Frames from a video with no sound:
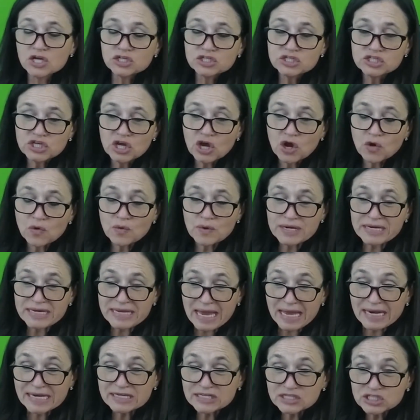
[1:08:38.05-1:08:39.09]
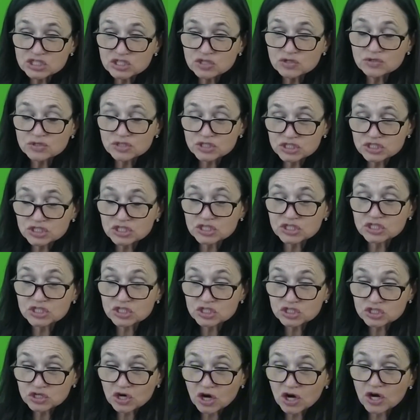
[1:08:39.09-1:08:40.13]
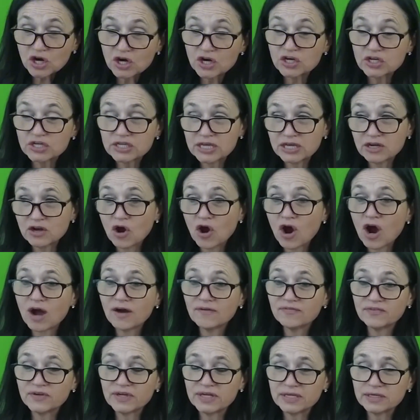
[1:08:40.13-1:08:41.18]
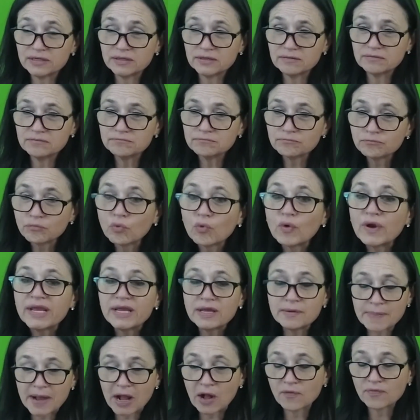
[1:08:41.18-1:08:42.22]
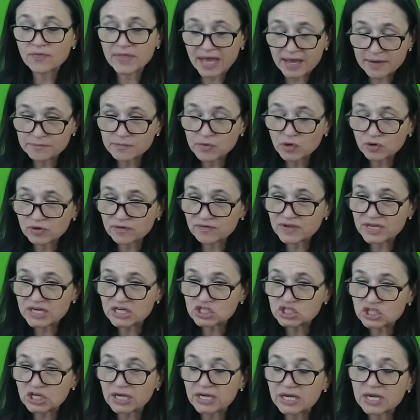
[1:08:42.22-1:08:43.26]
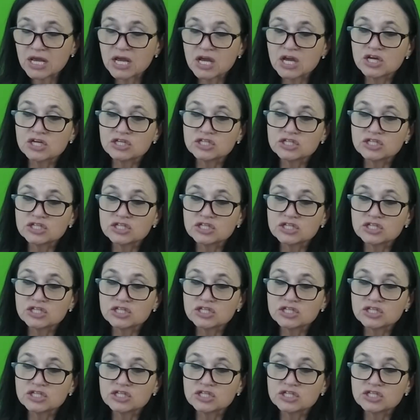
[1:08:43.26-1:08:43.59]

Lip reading: So getting students to start can often bring about that motivation.